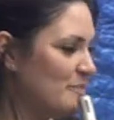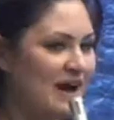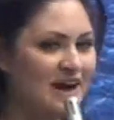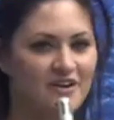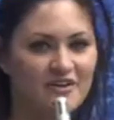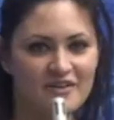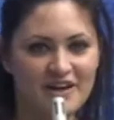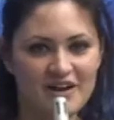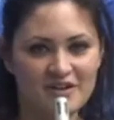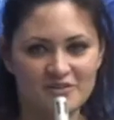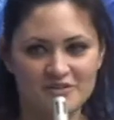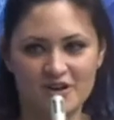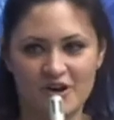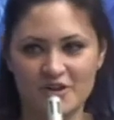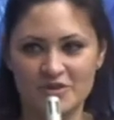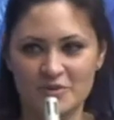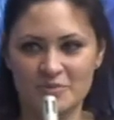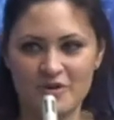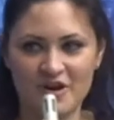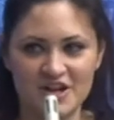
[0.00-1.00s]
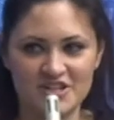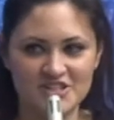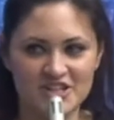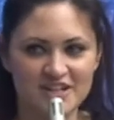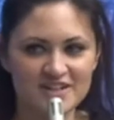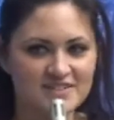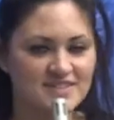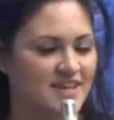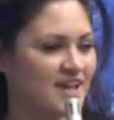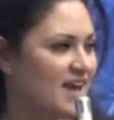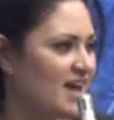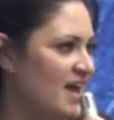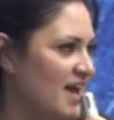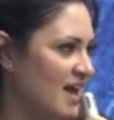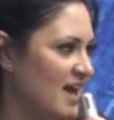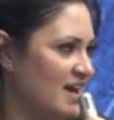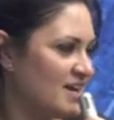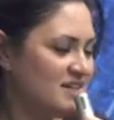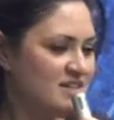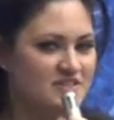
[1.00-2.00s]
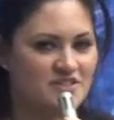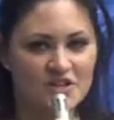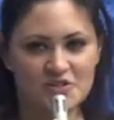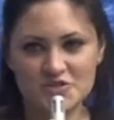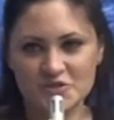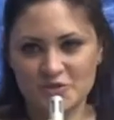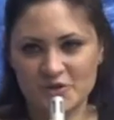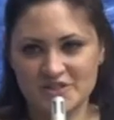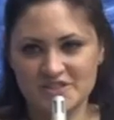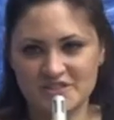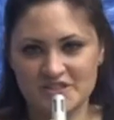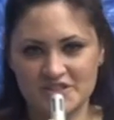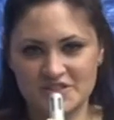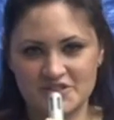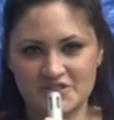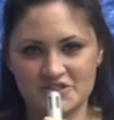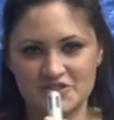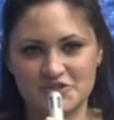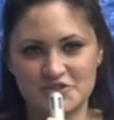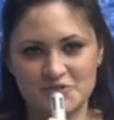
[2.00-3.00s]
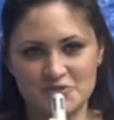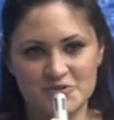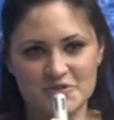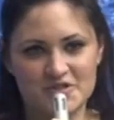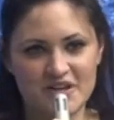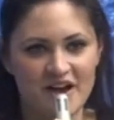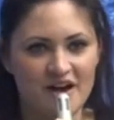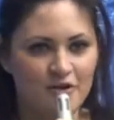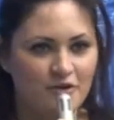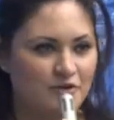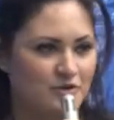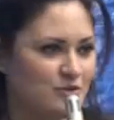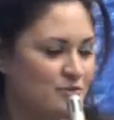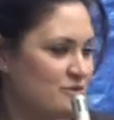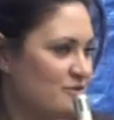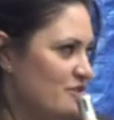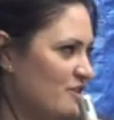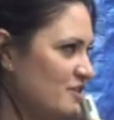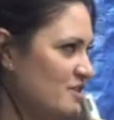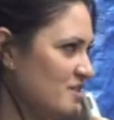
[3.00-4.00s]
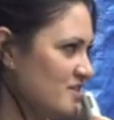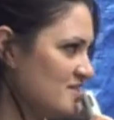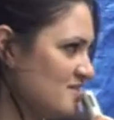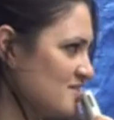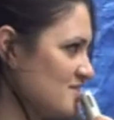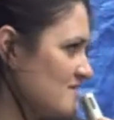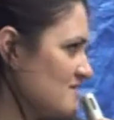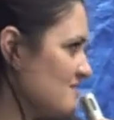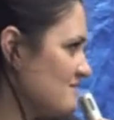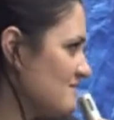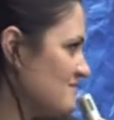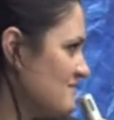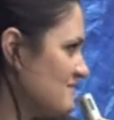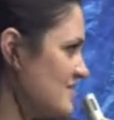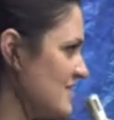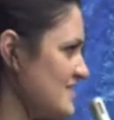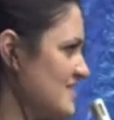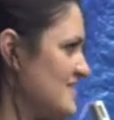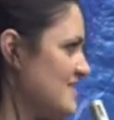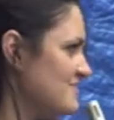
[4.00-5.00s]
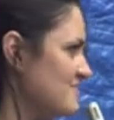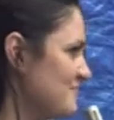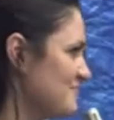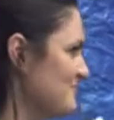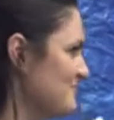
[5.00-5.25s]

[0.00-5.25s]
background on the project, and he's also going to introduce our youth artists. Jesse.